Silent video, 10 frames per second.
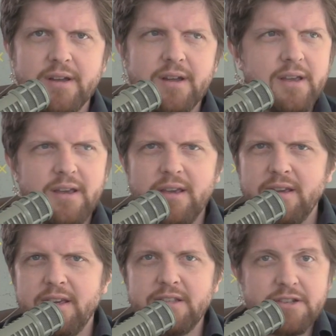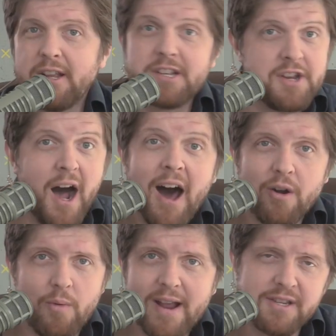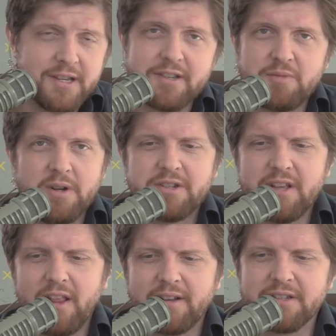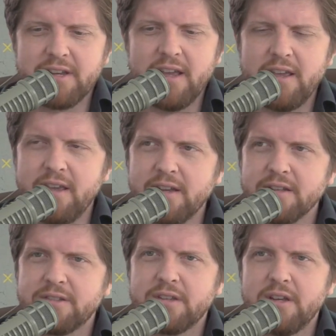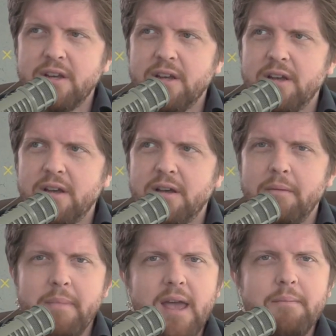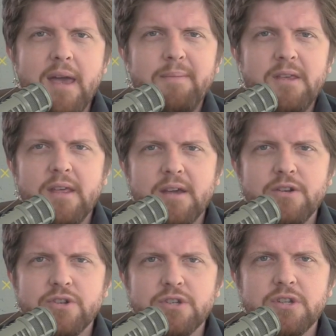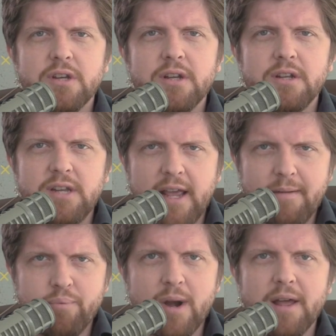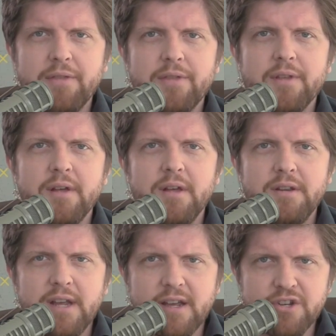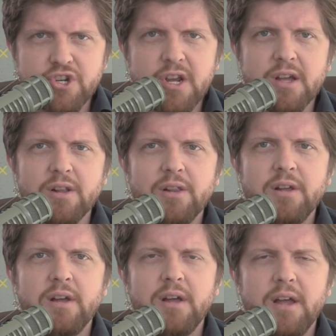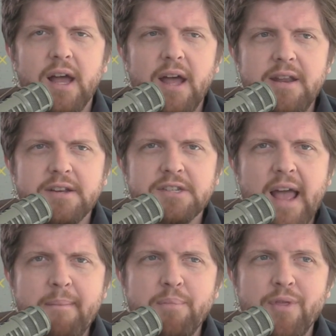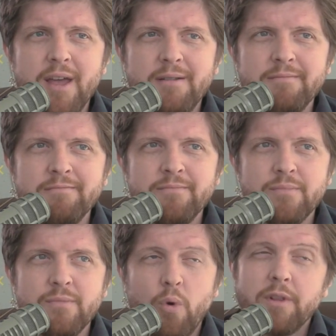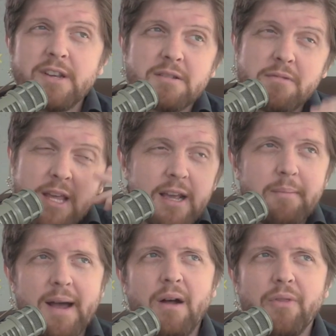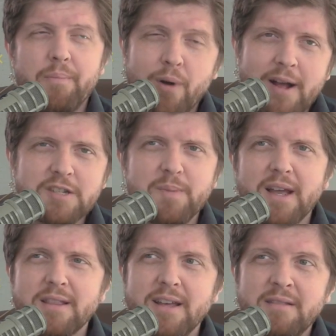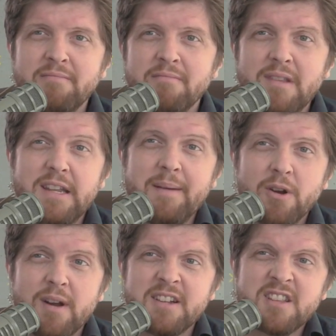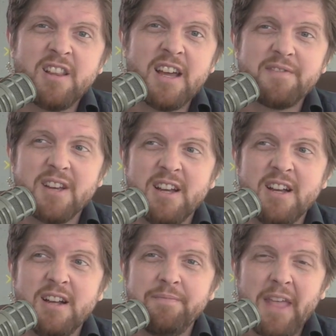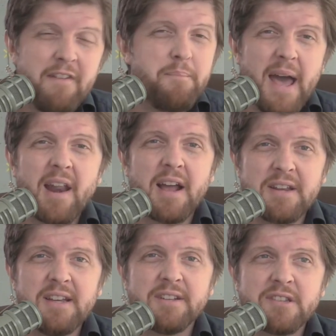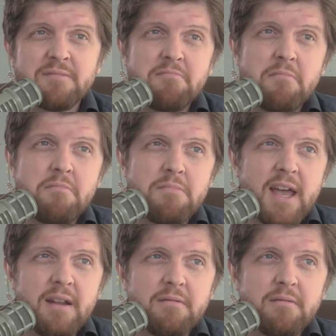He, he, he's, he's not a racist as much as they like to say he is. May, maybe they could just take a breath, take a chill, and accept that, or at least think about the prospect that the Democrats, the left, have bad ideas that